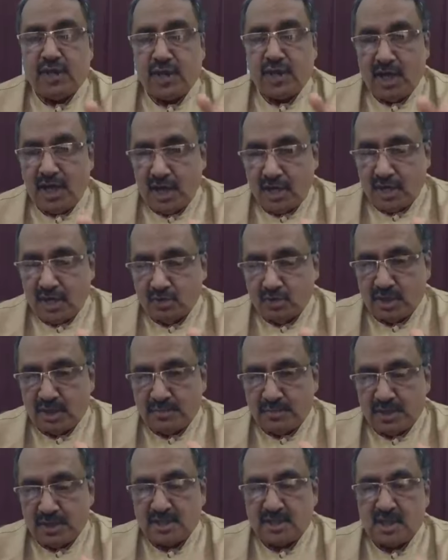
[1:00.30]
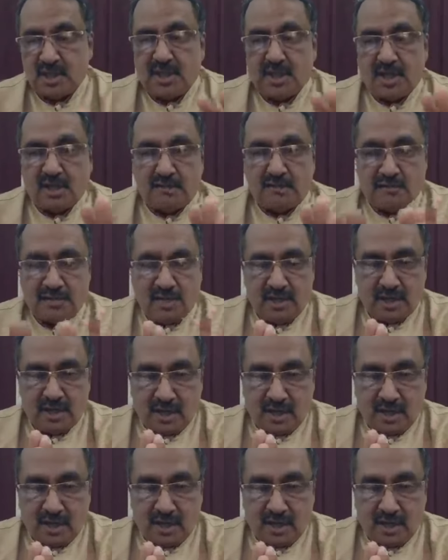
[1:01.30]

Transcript: if you are yielding to that pressure,